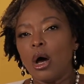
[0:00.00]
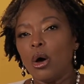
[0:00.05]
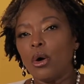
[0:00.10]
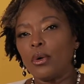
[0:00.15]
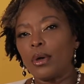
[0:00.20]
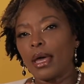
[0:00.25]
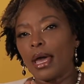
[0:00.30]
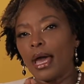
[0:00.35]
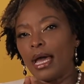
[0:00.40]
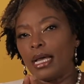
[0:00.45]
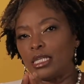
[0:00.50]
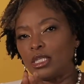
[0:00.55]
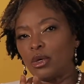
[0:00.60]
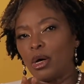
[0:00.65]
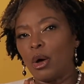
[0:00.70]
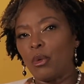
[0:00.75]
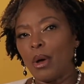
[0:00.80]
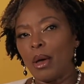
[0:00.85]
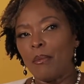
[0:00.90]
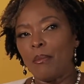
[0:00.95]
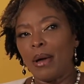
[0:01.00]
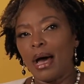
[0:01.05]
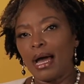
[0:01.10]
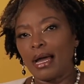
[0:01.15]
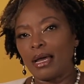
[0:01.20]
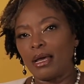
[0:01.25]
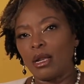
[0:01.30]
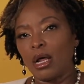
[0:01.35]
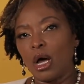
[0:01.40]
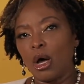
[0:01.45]
Okay, so I went
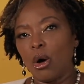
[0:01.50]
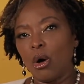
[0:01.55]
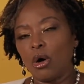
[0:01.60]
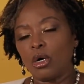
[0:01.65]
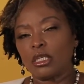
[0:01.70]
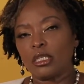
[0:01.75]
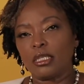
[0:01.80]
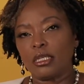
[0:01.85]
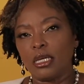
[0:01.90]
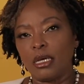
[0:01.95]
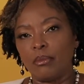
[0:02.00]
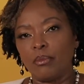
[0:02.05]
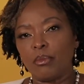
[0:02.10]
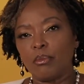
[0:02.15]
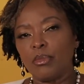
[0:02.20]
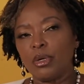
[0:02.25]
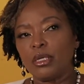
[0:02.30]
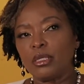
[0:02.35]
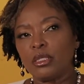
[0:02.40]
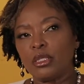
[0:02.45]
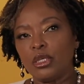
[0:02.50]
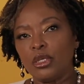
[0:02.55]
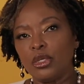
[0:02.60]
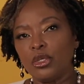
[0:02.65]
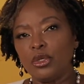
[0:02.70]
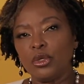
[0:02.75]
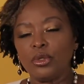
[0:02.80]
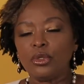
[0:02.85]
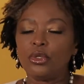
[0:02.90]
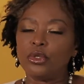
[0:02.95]
back and I asked him, but
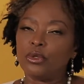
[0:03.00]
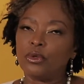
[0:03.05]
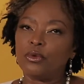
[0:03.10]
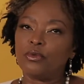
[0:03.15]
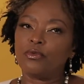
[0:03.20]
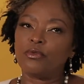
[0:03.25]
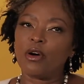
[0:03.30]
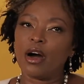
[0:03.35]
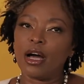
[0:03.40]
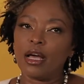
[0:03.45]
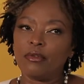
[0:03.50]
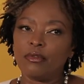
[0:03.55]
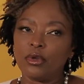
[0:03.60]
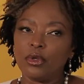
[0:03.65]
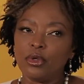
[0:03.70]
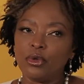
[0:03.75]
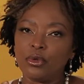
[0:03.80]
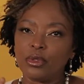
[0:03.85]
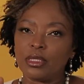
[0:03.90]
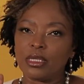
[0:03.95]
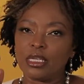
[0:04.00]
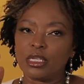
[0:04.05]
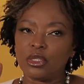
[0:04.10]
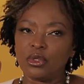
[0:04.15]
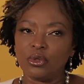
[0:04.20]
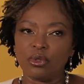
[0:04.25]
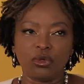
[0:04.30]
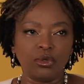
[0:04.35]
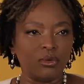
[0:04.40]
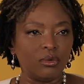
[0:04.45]
you do 5, you do
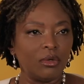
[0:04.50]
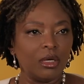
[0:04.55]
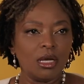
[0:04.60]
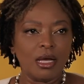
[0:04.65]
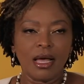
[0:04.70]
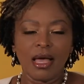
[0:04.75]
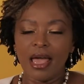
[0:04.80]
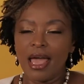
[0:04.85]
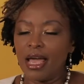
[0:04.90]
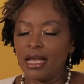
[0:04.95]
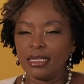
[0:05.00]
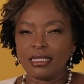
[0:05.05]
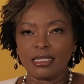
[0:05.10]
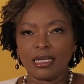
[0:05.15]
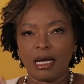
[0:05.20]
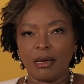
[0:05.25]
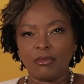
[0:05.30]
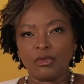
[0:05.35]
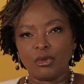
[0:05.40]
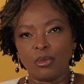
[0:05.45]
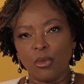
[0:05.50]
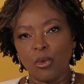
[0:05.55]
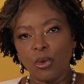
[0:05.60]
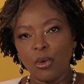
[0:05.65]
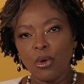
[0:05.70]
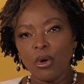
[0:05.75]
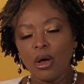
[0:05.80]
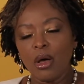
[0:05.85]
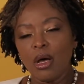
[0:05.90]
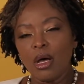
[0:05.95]
6, you do 8 times
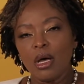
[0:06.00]
more.